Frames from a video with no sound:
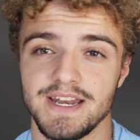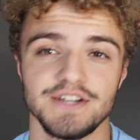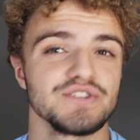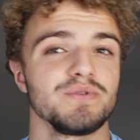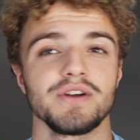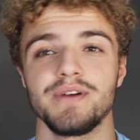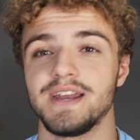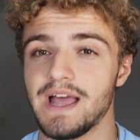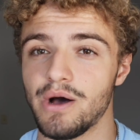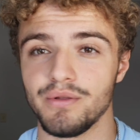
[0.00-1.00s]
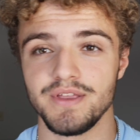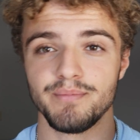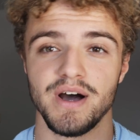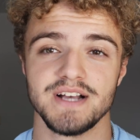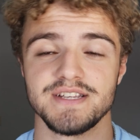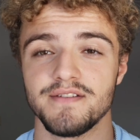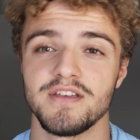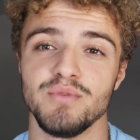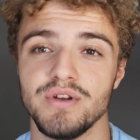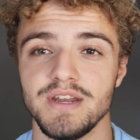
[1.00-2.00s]
And I just want to create a healthy, positive
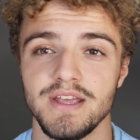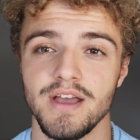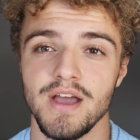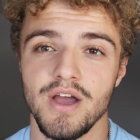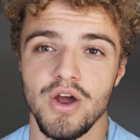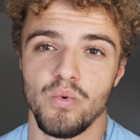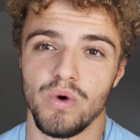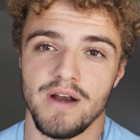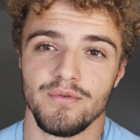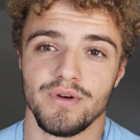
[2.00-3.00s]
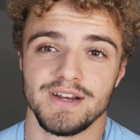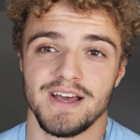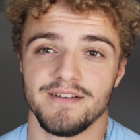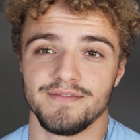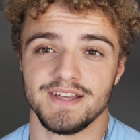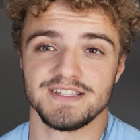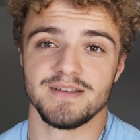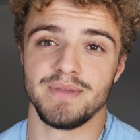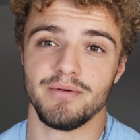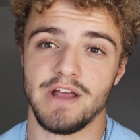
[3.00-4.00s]
community where everyone kind of gets
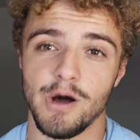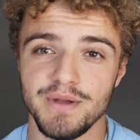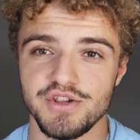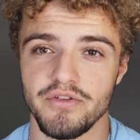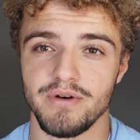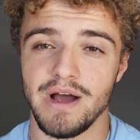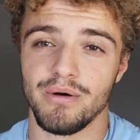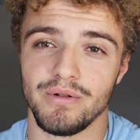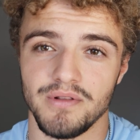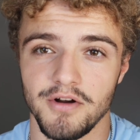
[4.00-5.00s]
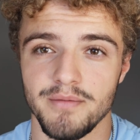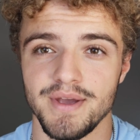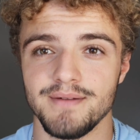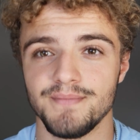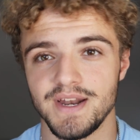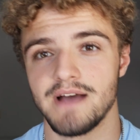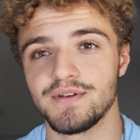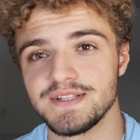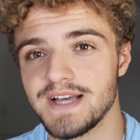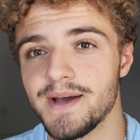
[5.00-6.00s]
to be able to help each other out, learn a bit, and have
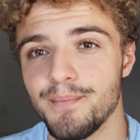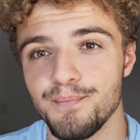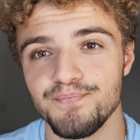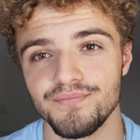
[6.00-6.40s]
a good time.